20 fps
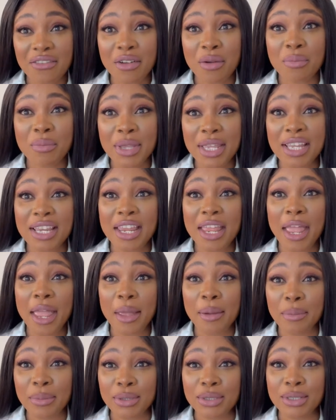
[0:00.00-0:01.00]
being
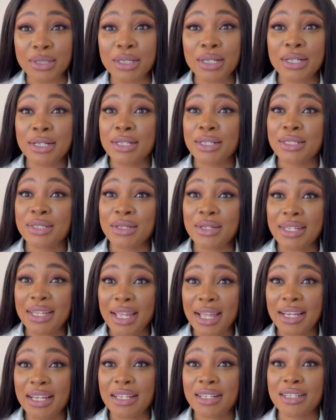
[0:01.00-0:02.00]
able to
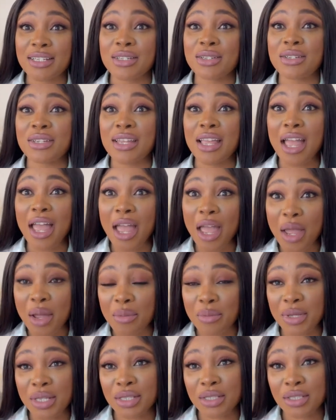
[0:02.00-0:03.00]
get into the
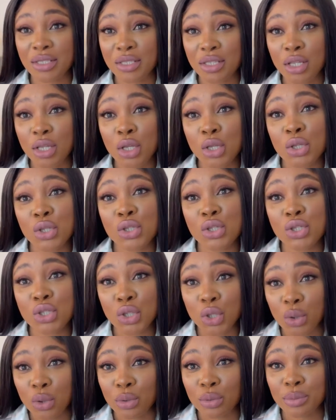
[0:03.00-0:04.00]
Hermès
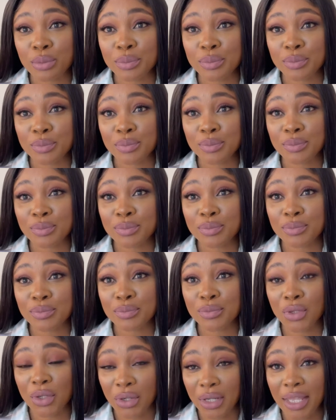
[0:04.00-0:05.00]
store.
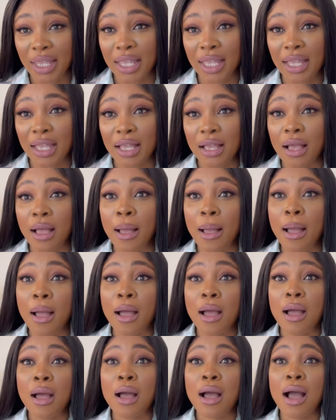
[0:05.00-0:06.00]
Okay,
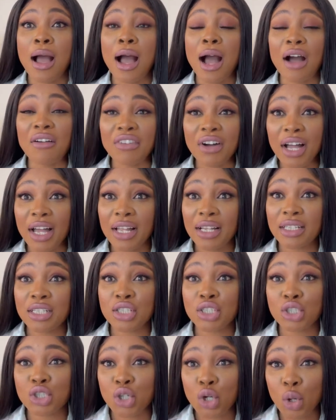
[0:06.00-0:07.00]
I've had
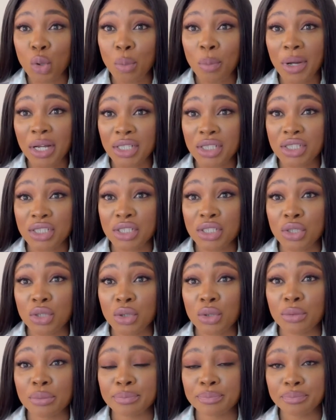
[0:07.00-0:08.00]
so much, you
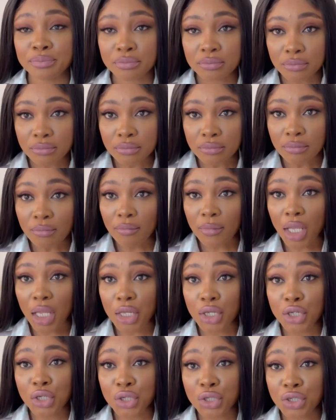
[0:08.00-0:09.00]
know,
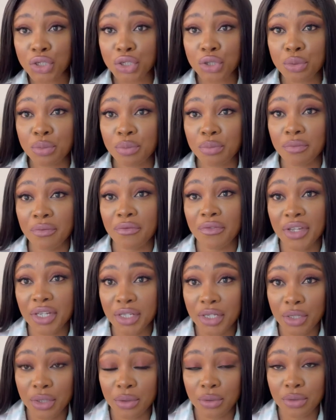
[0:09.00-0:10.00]
YouTube
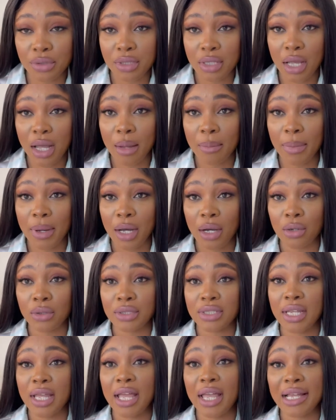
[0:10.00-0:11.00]
videos about
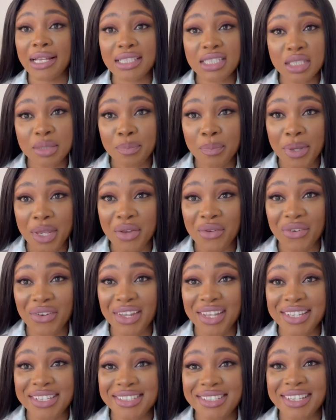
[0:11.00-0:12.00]
their
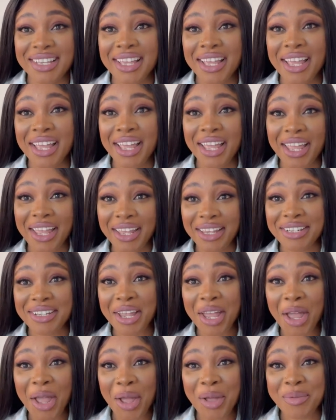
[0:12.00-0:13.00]
experience in
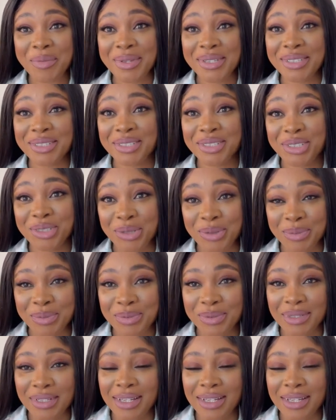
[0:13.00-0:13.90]
Hermès shops.